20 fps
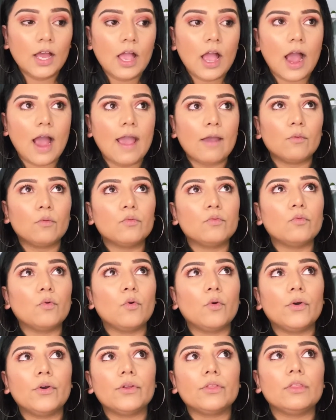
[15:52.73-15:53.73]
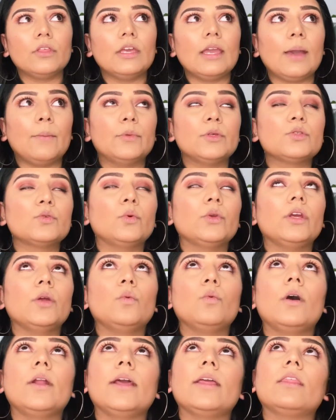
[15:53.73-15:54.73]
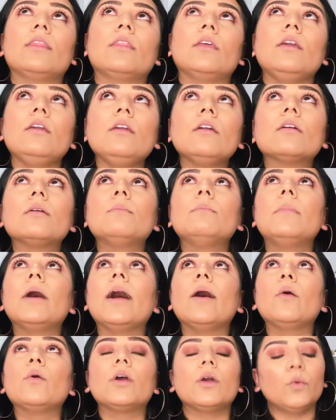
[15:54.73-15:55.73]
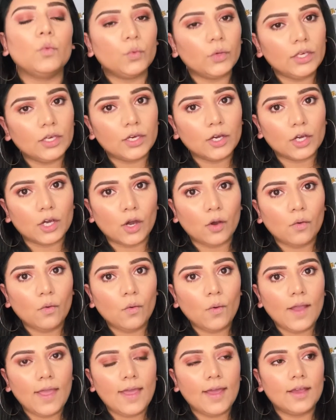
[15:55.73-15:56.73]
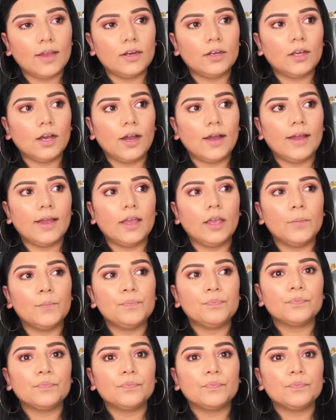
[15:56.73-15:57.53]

I wore the Amazonian one I think about a week ago, and I